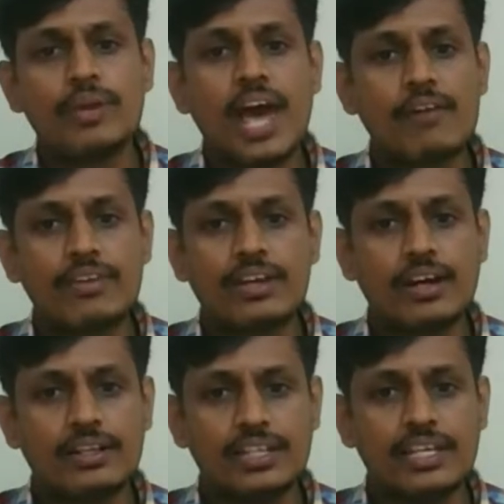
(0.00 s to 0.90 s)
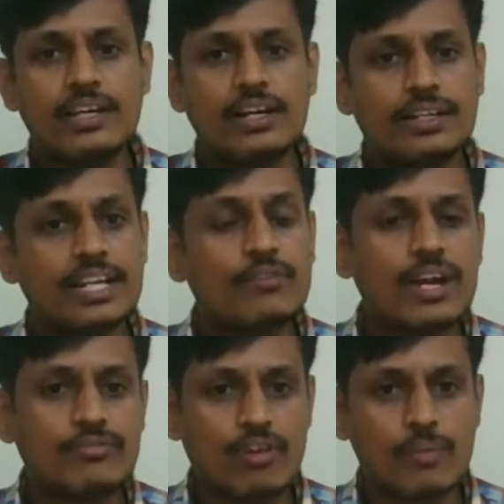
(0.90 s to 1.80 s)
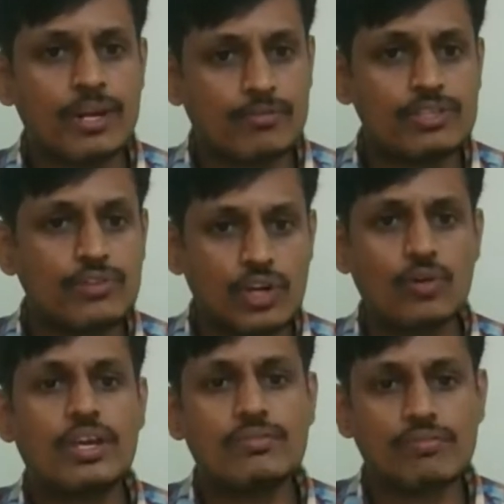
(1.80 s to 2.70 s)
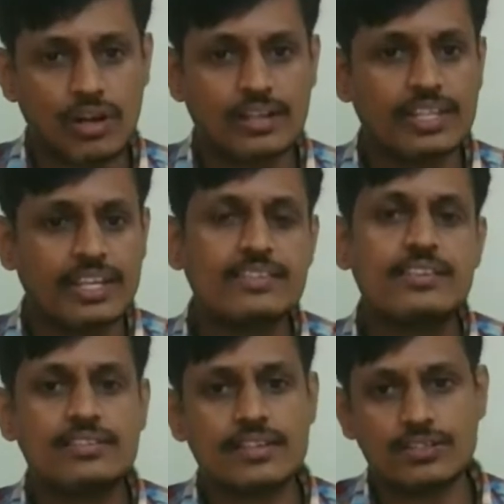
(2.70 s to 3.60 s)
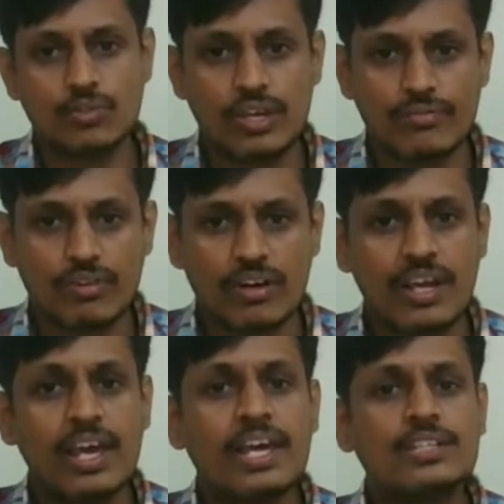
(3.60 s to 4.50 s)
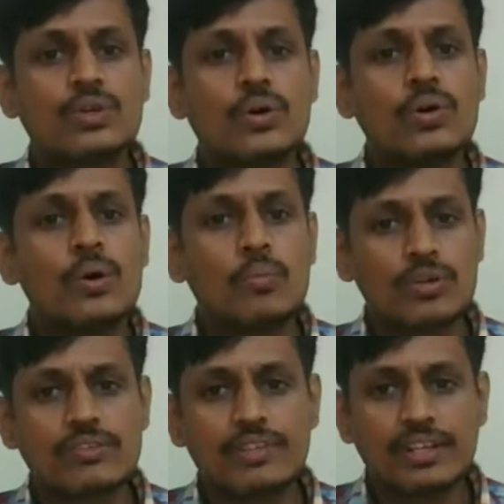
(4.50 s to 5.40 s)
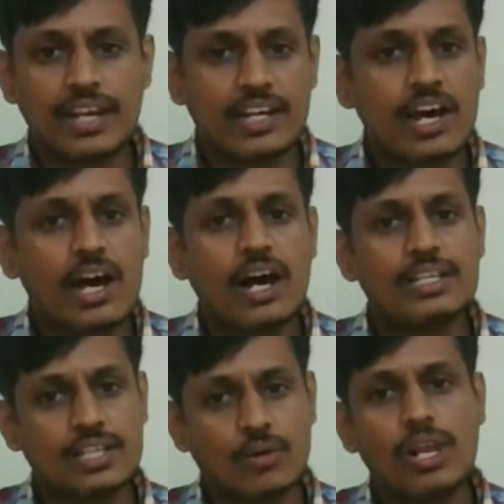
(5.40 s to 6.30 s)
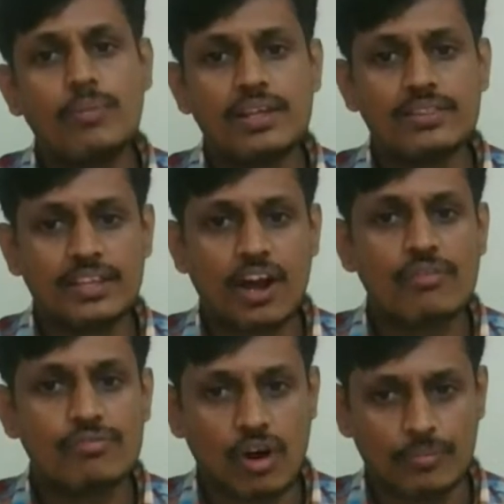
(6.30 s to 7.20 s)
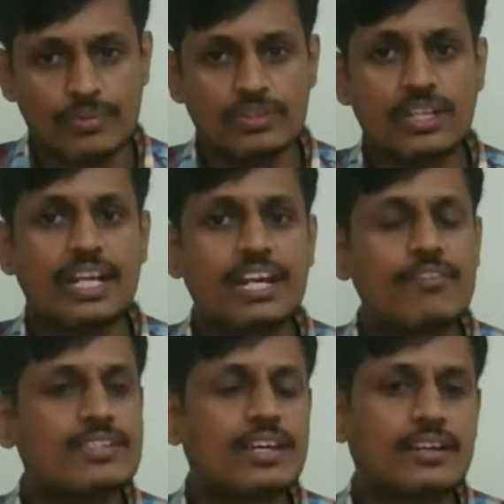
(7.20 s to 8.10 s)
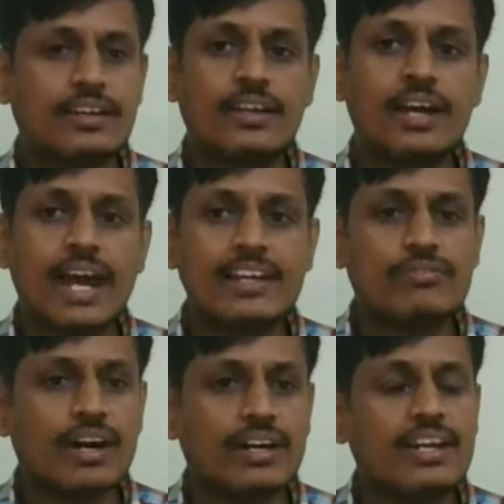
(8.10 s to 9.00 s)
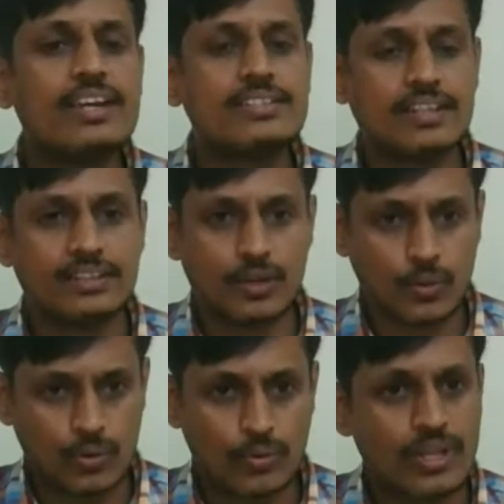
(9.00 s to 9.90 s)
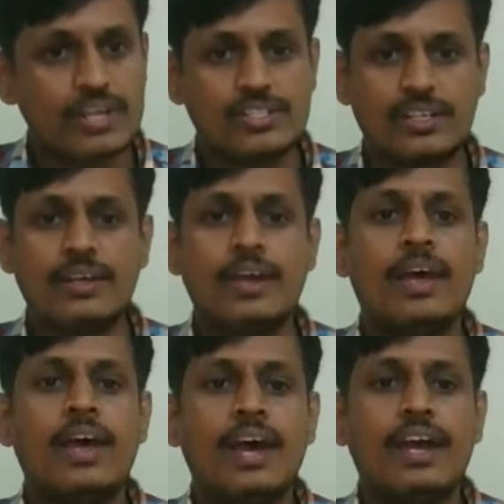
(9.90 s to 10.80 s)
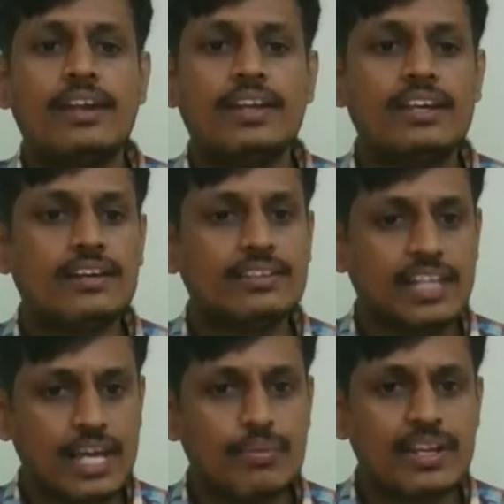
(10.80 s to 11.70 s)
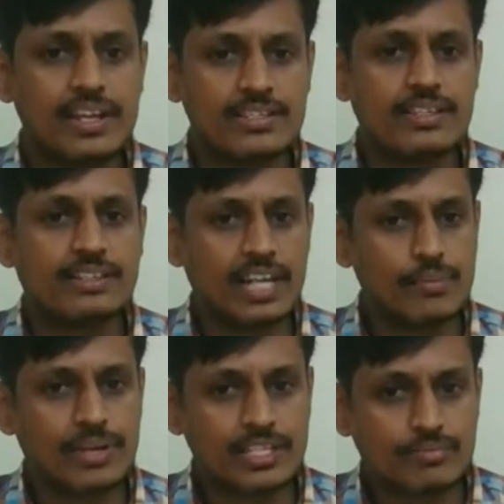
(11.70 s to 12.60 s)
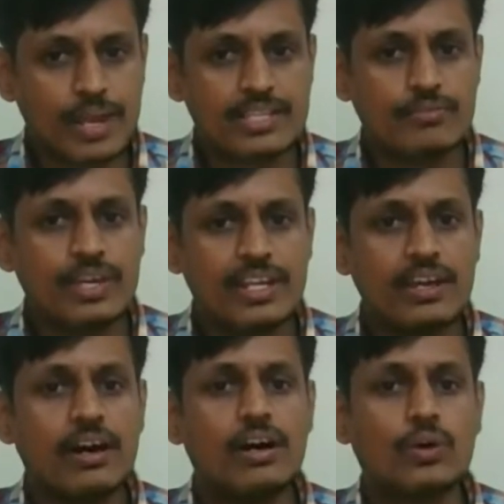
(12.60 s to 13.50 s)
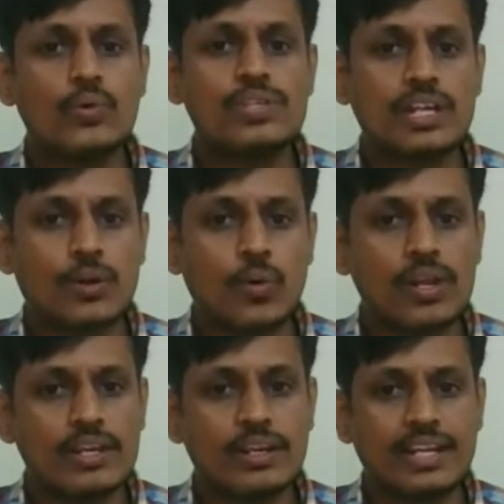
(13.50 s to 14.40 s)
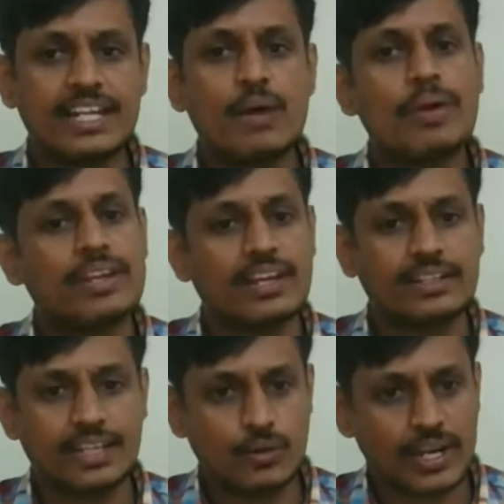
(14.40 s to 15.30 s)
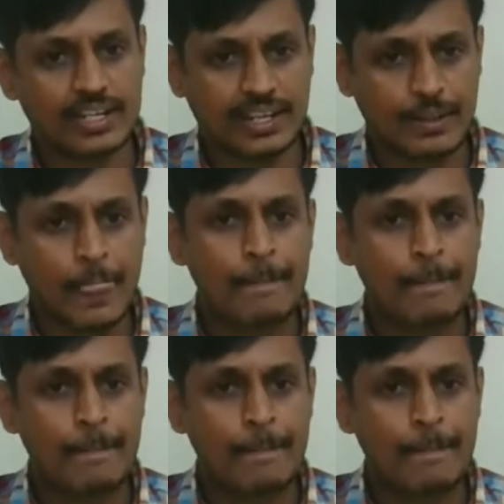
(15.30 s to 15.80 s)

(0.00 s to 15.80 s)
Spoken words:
be having the required format which we are looking for or the researcher is looking for. So most of the data is available in the raw form that requires certain kind of aggregation in the curation. And here the librarians and the libraries plays a very crucial role in the data mining and the curating.